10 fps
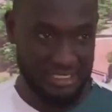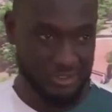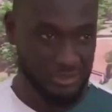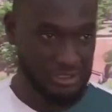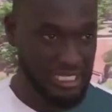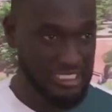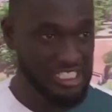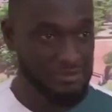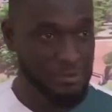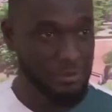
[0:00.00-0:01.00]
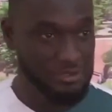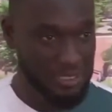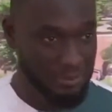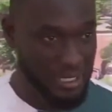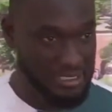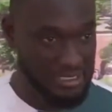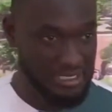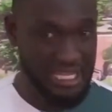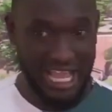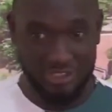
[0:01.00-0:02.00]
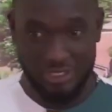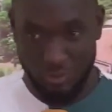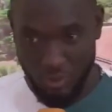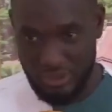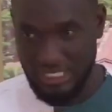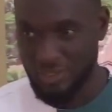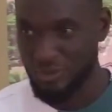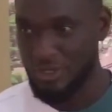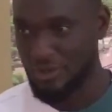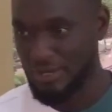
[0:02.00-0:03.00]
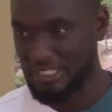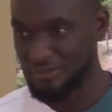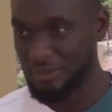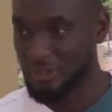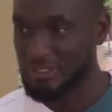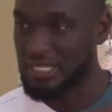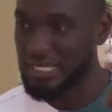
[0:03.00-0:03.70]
So Chinese people surprisingly actually want our local rice because